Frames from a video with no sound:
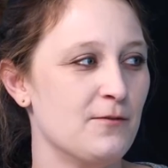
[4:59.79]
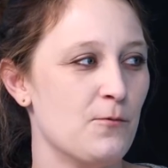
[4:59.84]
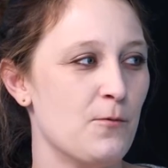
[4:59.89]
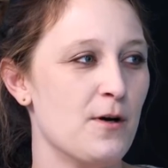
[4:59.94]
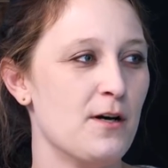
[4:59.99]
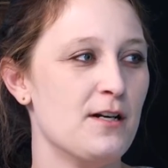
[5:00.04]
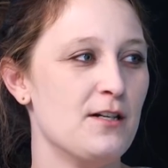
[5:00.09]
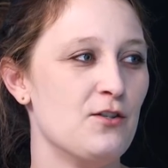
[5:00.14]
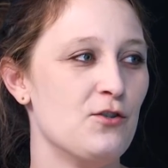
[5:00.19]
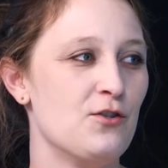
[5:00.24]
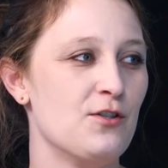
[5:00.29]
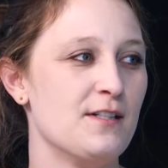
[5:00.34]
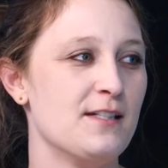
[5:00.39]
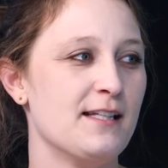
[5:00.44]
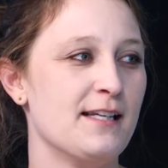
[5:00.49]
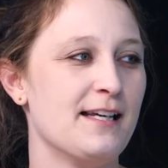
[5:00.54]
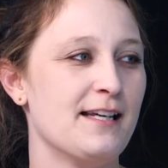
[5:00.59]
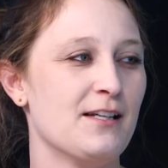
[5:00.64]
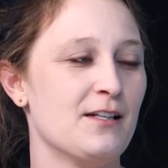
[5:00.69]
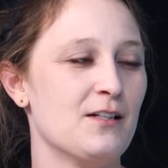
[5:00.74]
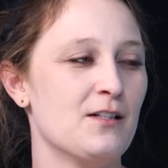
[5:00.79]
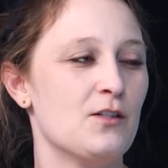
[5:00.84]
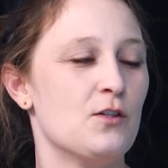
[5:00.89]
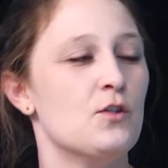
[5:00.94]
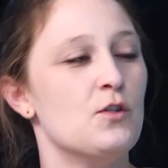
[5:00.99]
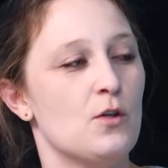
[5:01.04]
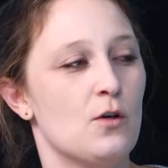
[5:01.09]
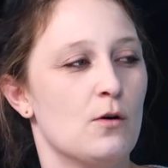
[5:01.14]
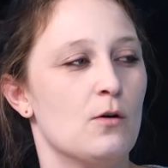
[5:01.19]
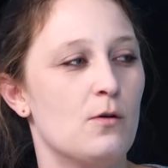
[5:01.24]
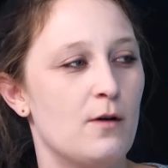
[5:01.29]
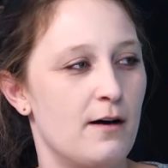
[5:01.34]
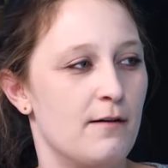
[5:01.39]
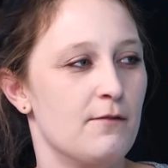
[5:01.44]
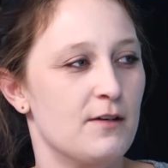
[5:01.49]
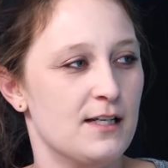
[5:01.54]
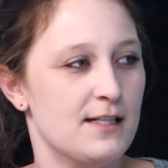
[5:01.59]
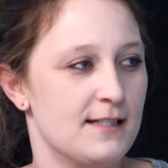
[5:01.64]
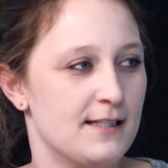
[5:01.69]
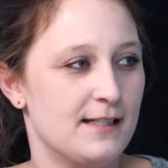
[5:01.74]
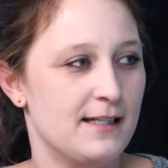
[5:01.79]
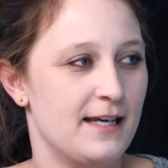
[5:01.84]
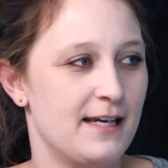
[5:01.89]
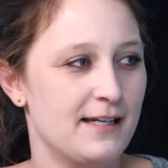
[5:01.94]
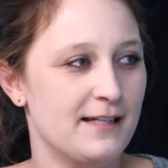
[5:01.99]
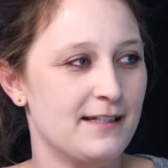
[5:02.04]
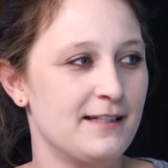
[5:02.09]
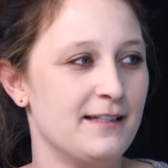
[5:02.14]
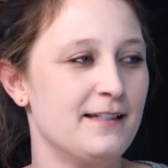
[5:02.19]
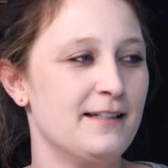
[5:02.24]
where it's just like so obviously